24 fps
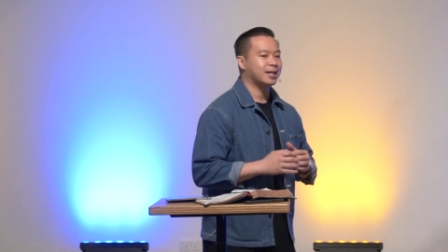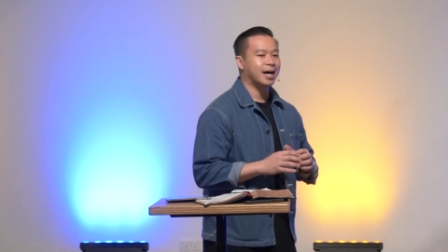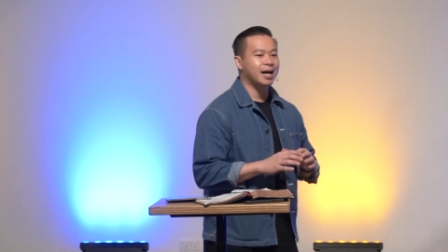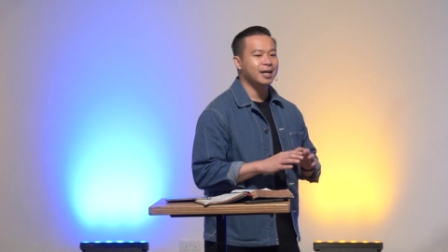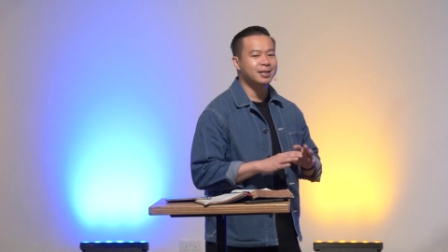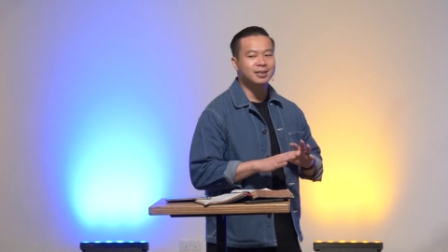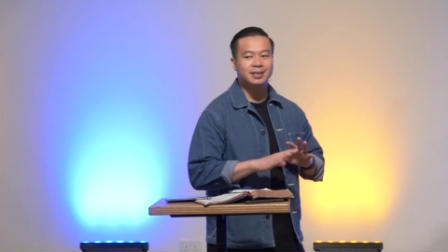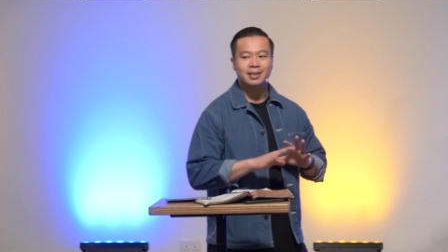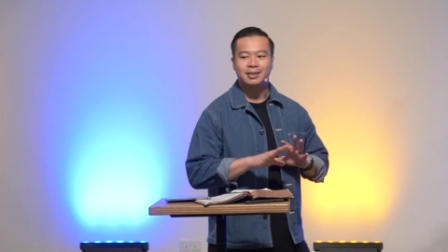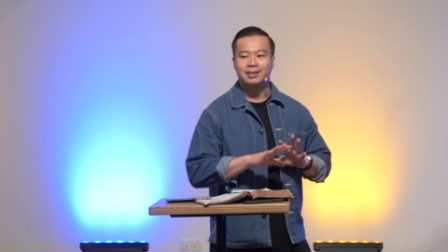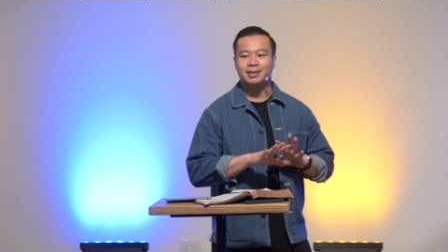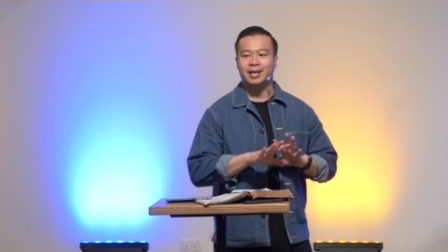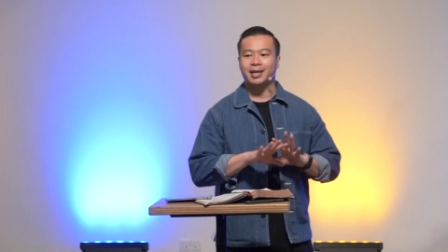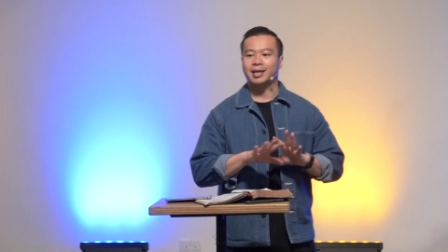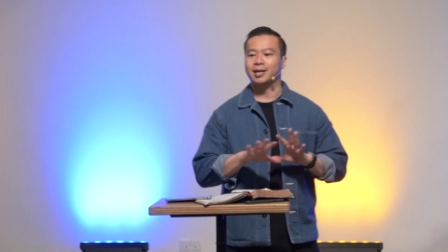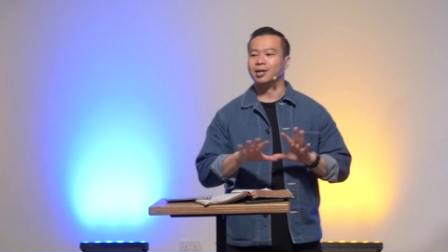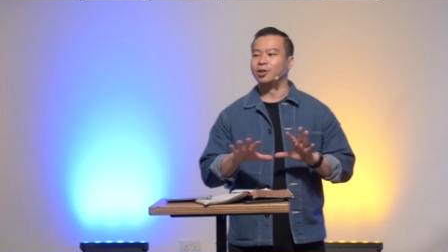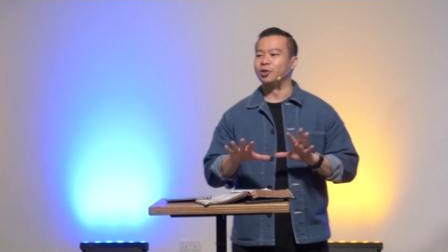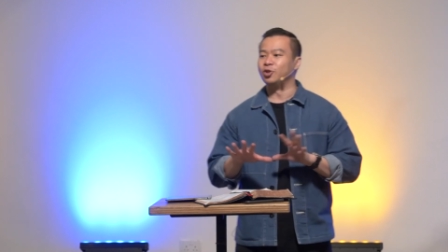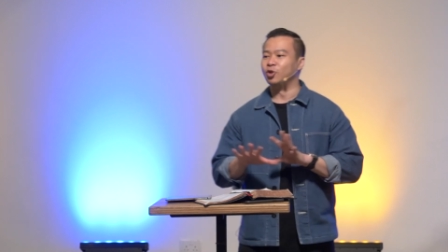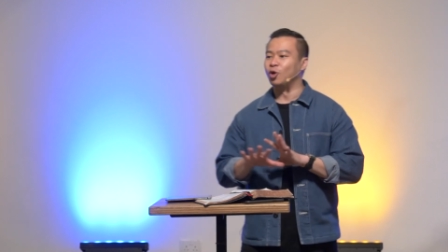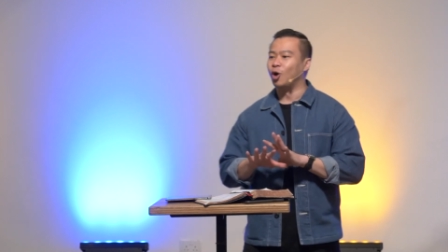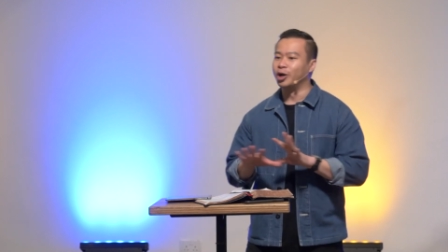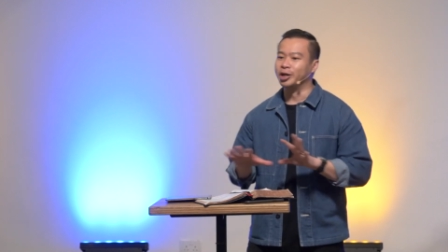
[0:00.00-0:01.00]
tongues is like a
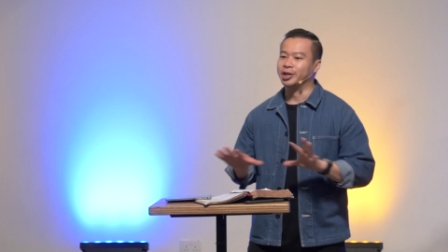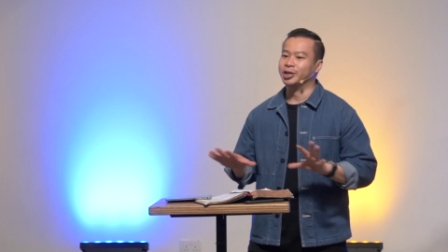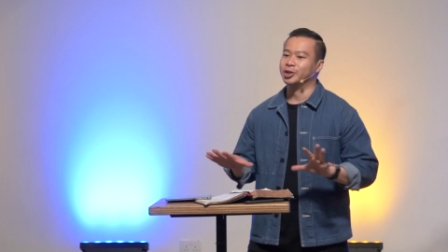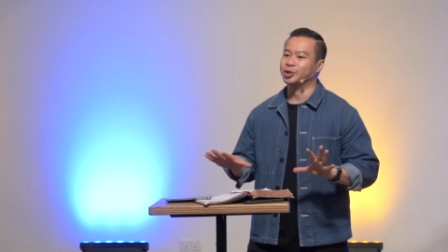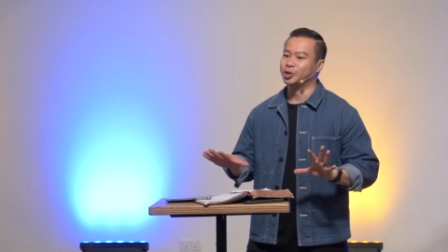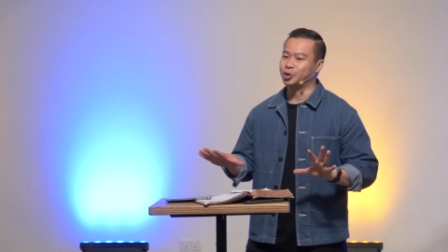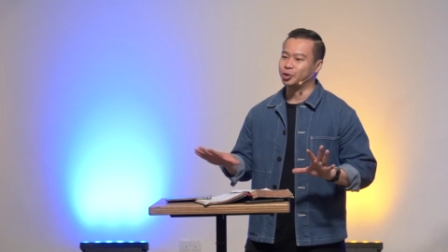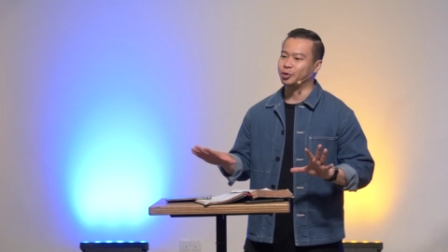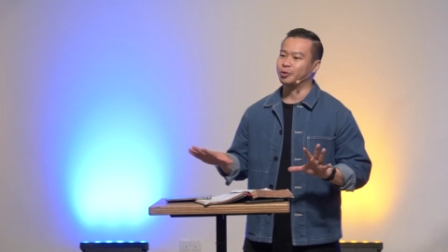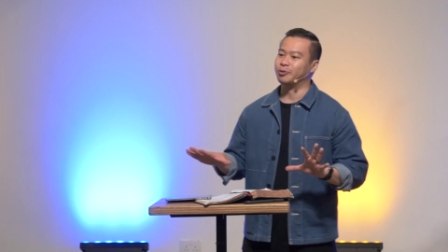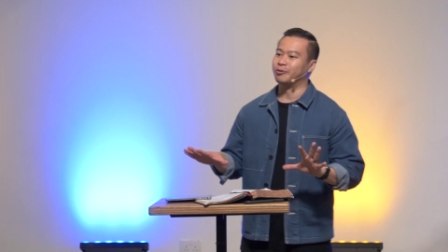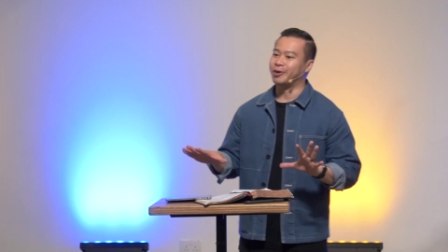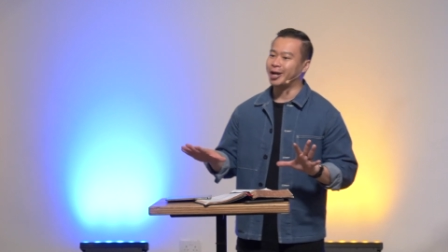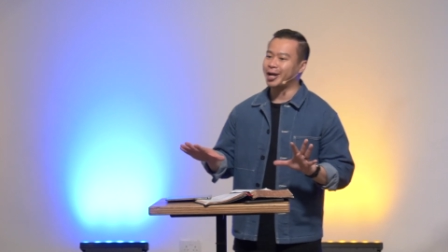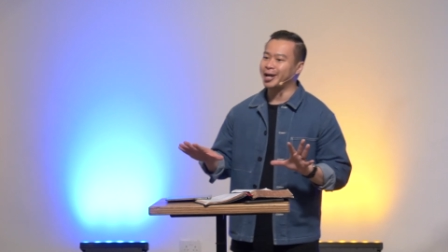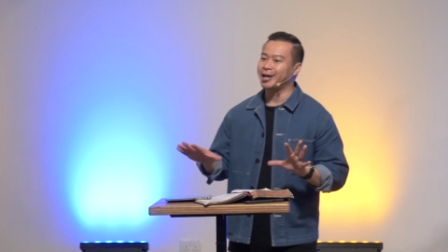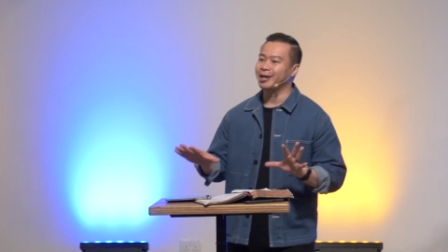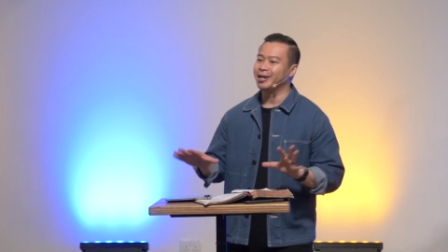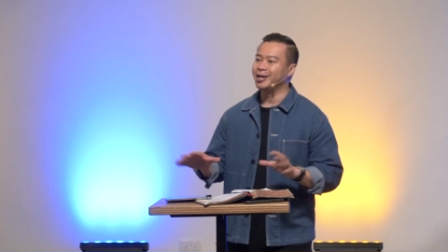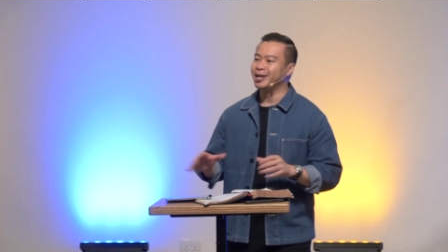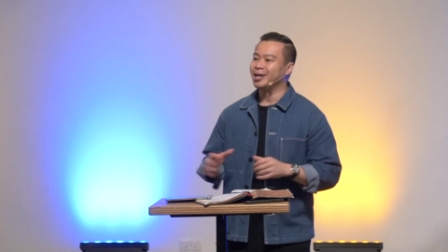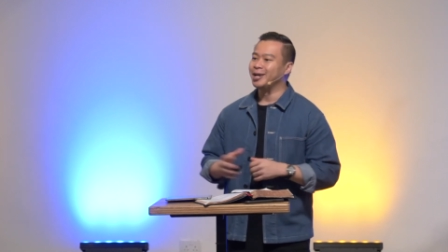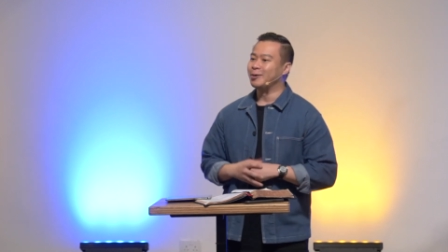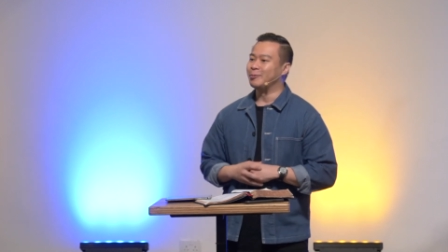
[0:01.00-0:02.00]
non-issue, right?